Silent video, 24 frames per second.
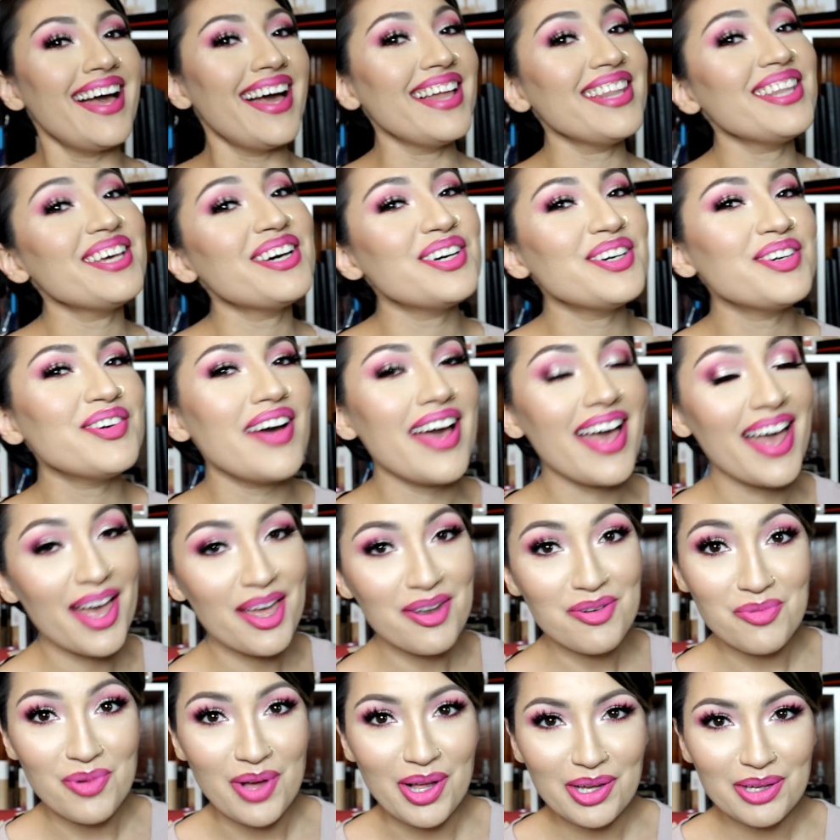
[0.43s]
Hello
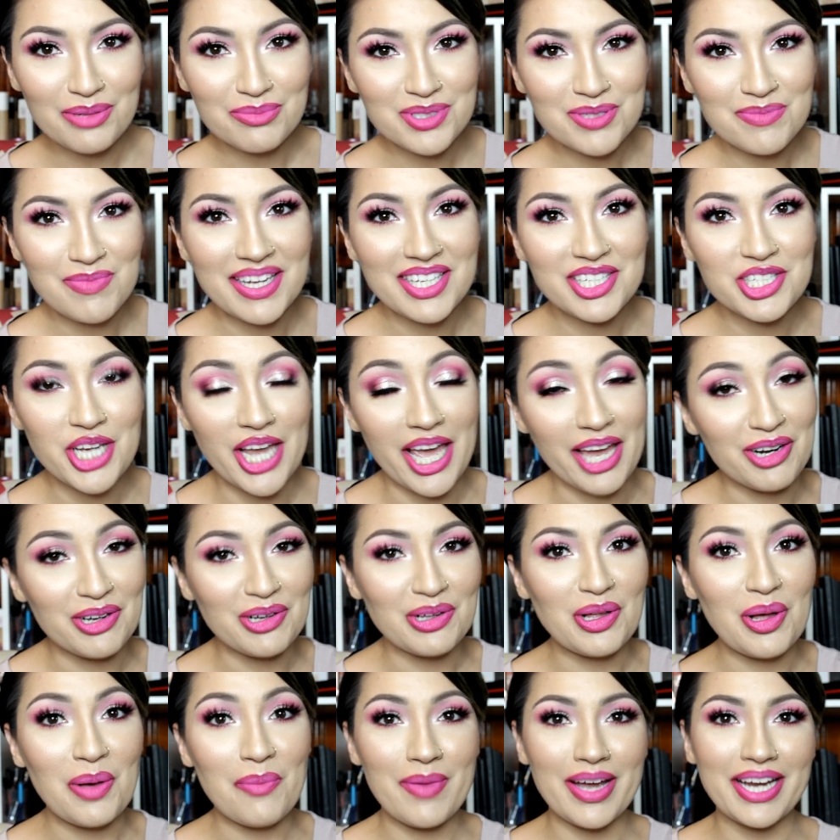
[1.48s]
and welcome to my
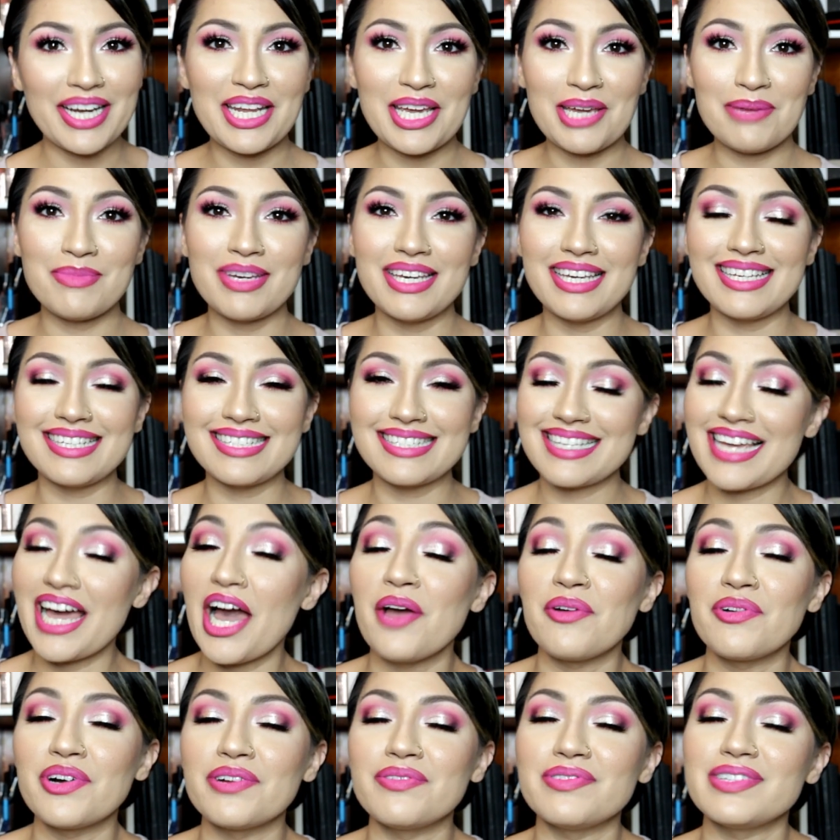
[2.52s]
channel. My name is
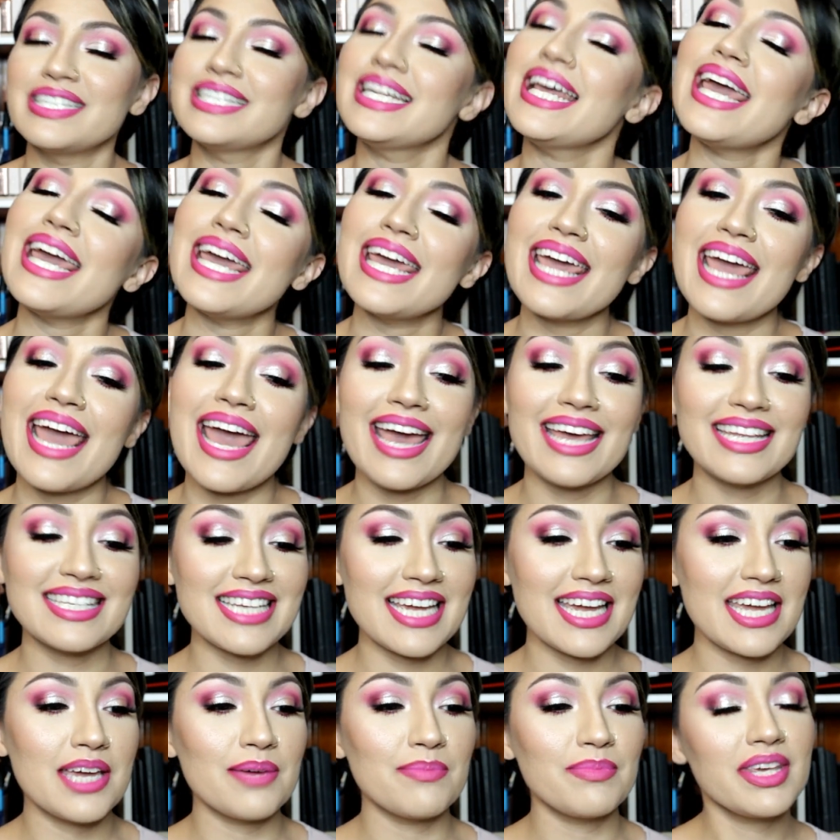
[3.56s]
KayraRenee and
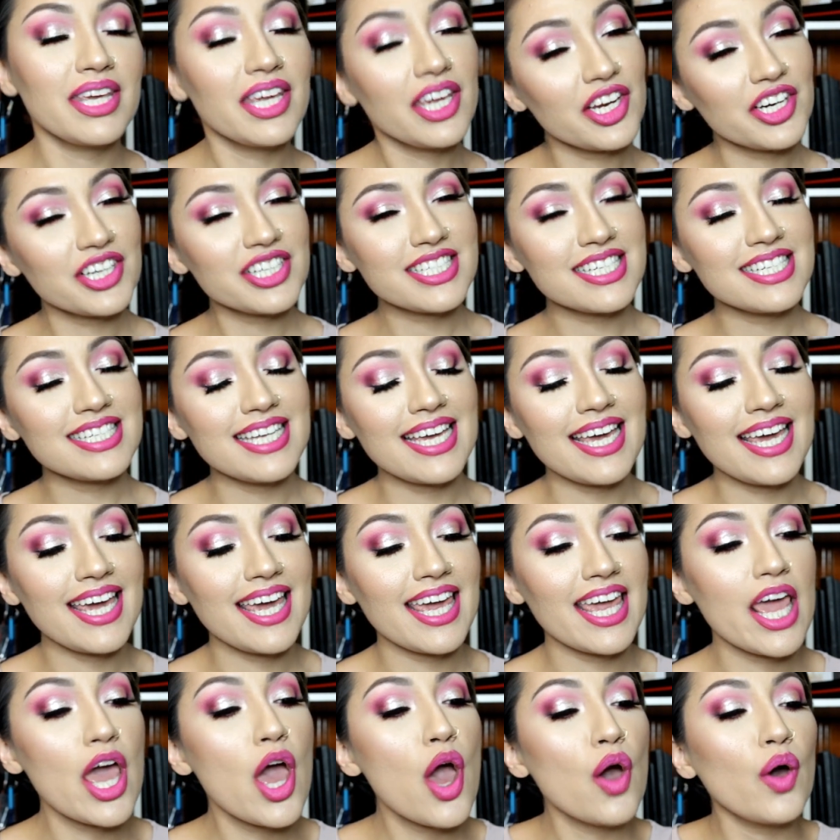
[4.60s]
I am here
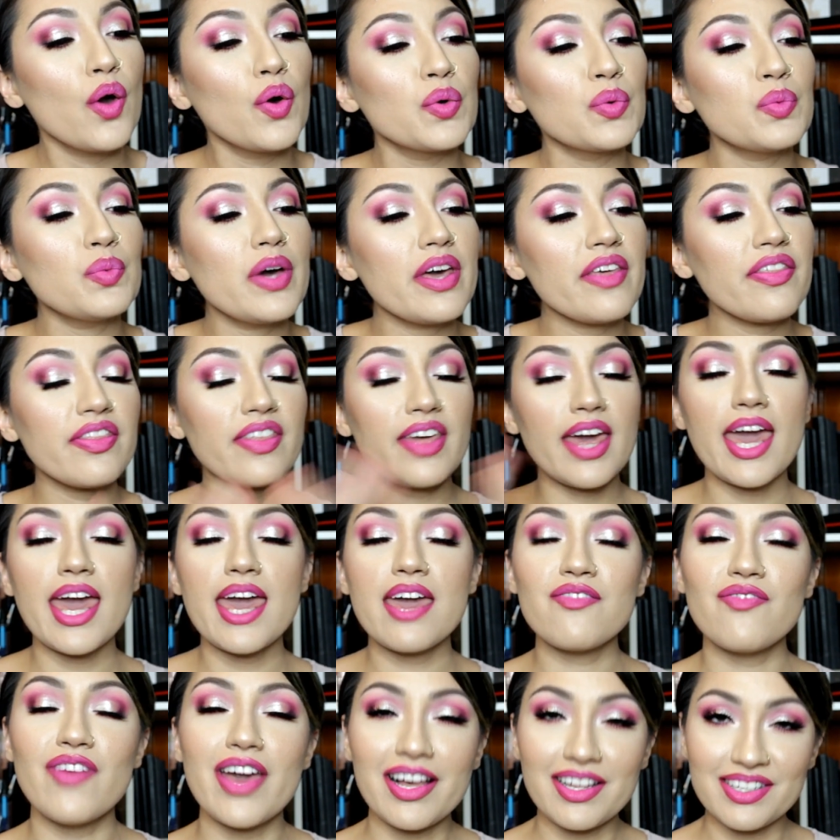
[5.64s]
today with
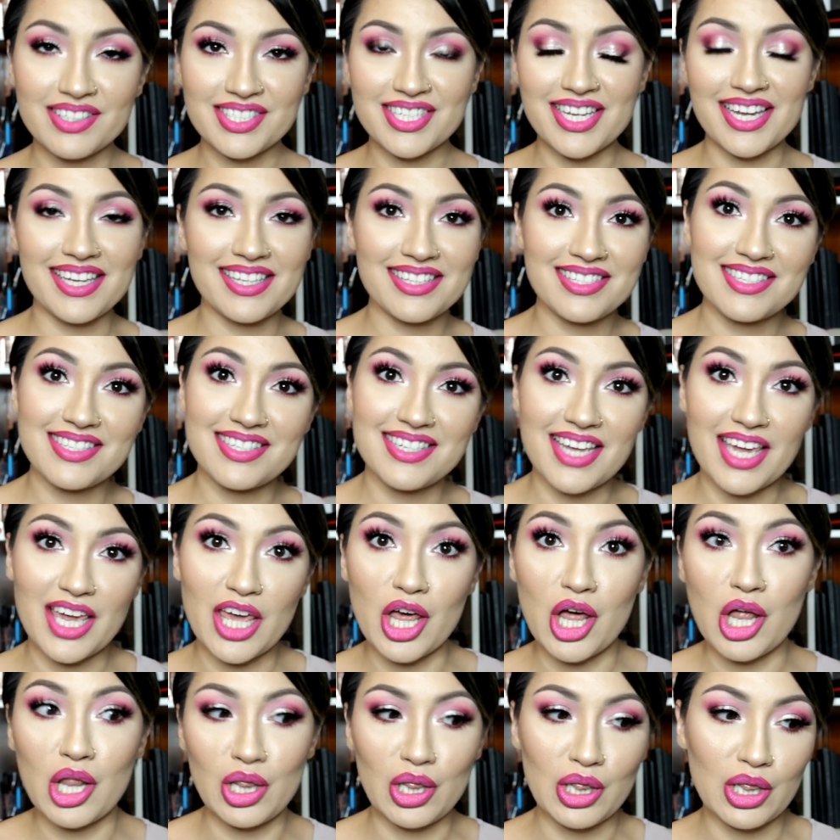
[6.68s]
a Valentine's
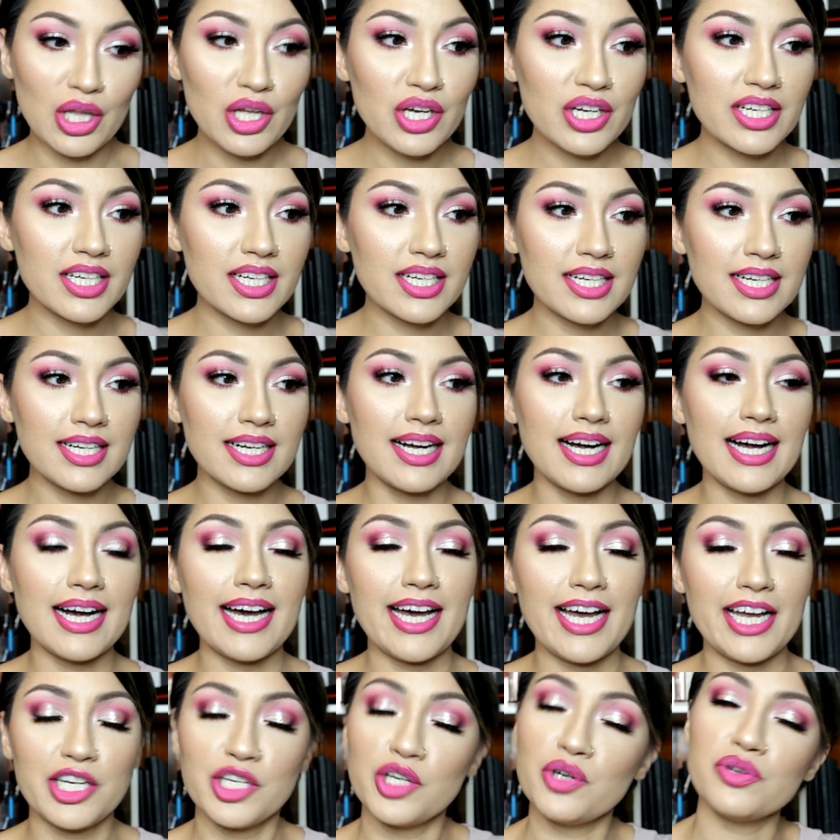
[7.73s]
Day look.
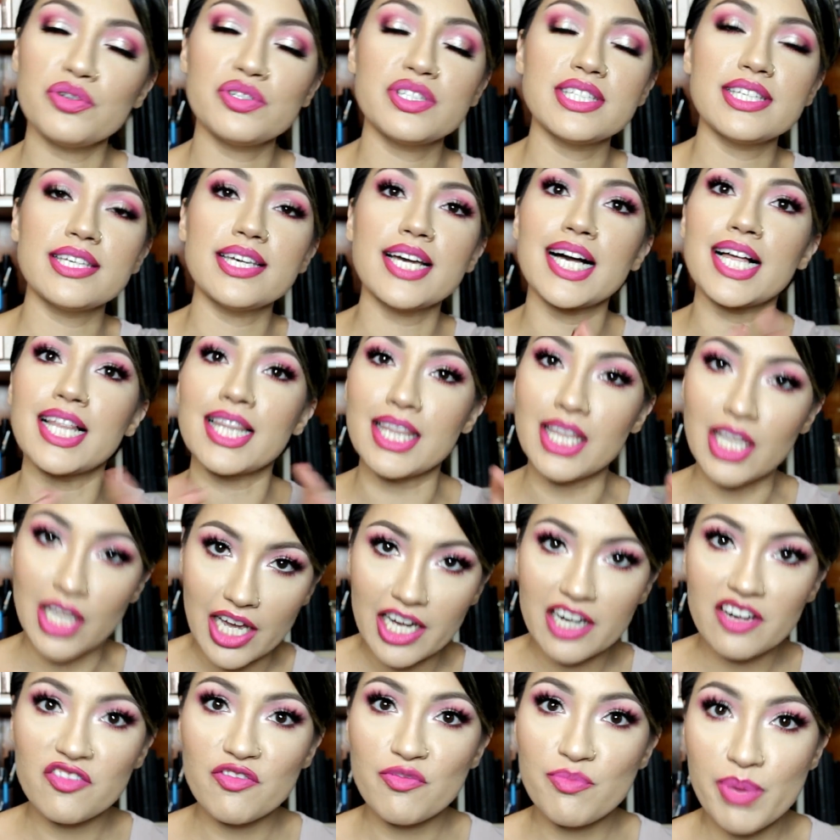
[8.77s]
I know you see a
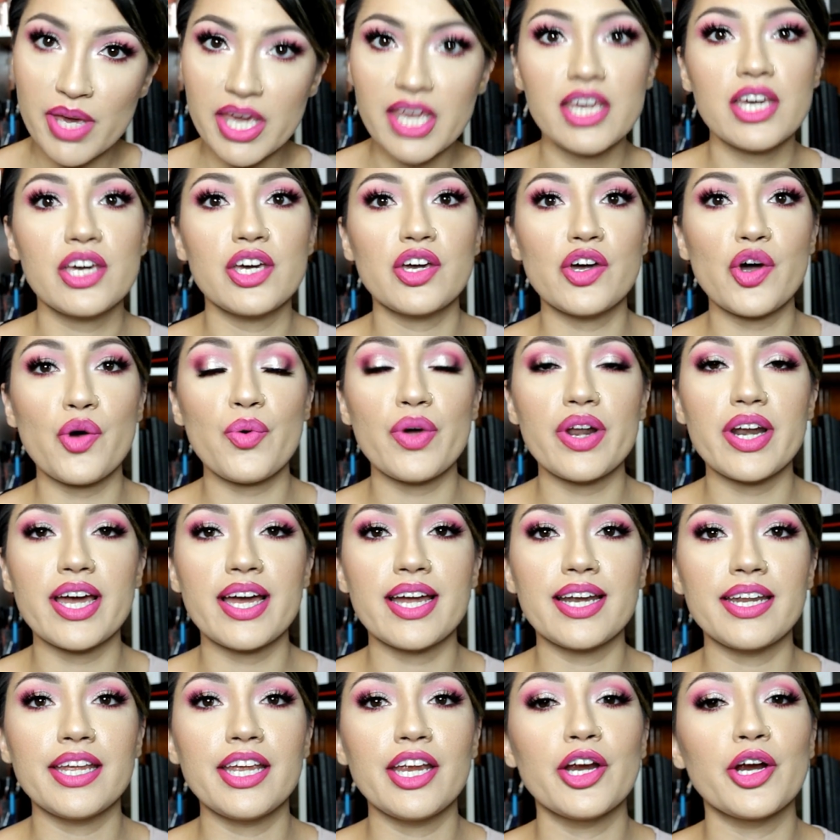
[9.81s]
lot of pink going
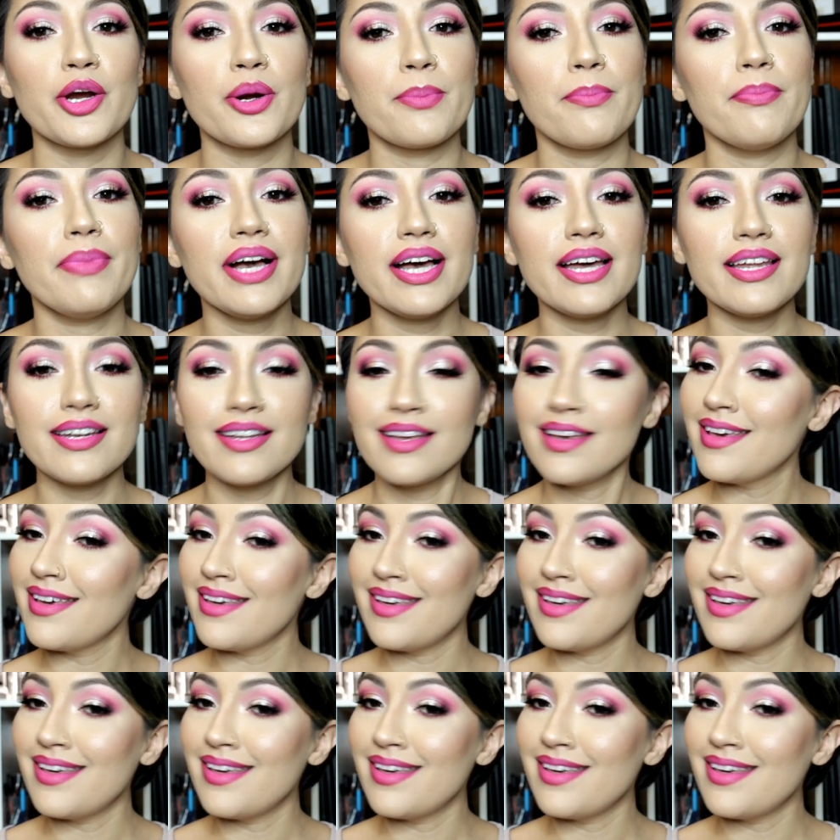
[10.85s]
on here, but